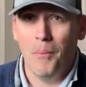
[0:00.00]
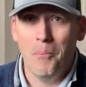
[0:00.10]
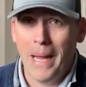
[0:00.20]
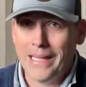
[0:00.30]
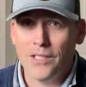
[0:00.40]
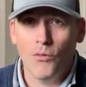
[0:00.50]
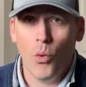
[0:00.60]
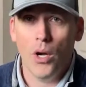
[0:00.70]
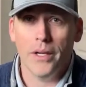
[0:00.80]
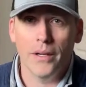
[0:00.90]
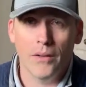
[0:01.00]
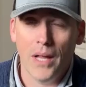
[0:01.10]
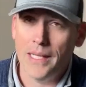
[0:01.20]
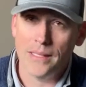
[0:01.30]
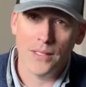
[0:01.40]
massive walk-in
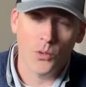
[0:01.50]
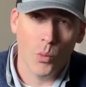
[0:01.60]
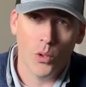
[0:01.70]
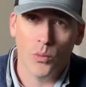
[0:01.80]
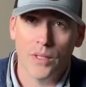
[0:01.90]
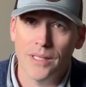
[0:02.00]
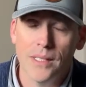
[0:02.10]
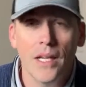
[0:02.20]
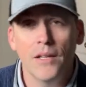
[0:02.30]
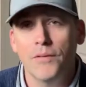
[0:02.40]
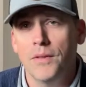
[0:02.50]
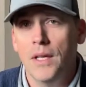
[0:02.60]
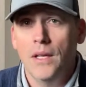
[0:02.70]
closets, one with a safe.